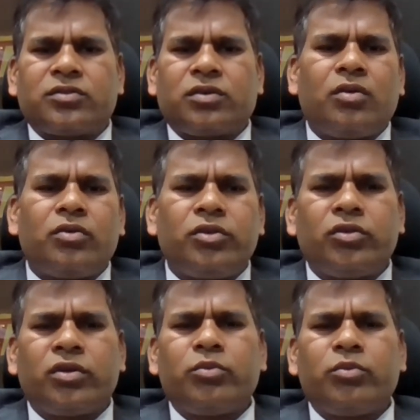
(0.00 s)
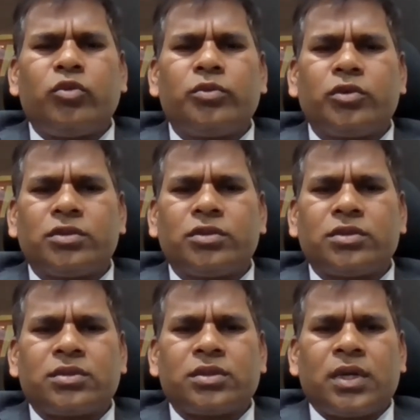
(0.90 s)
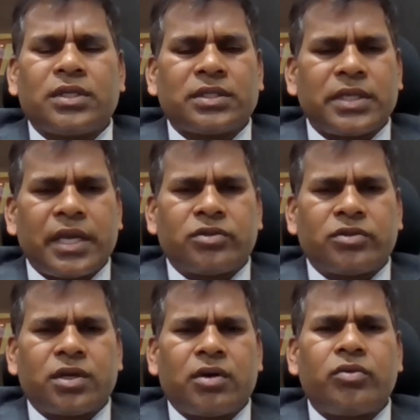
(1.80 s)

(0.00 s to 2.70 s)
So how do you remove those silos?